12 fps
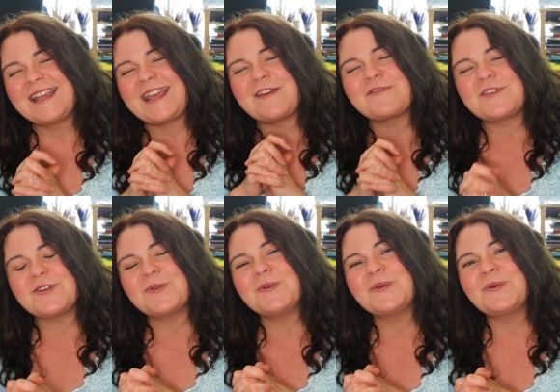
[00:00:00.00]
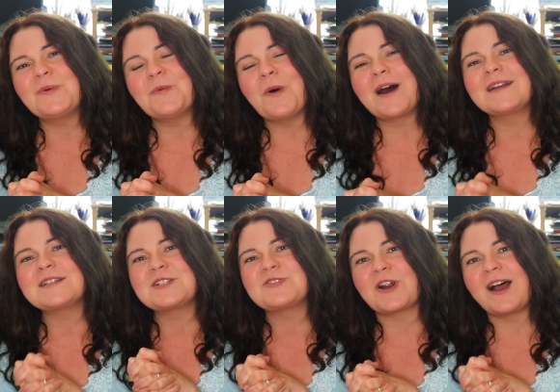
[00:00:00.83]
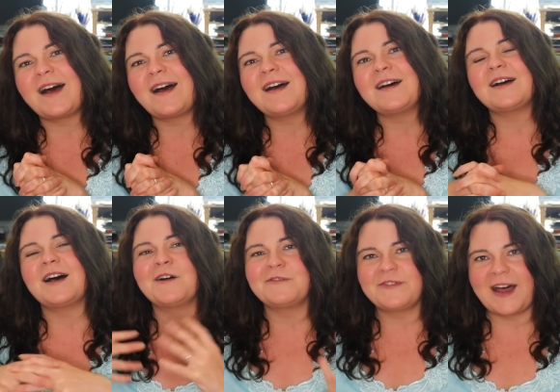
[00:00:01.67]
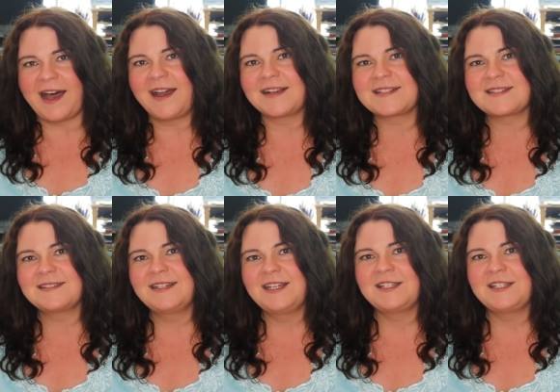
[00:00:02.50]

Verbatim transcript: If you want to draw a fox,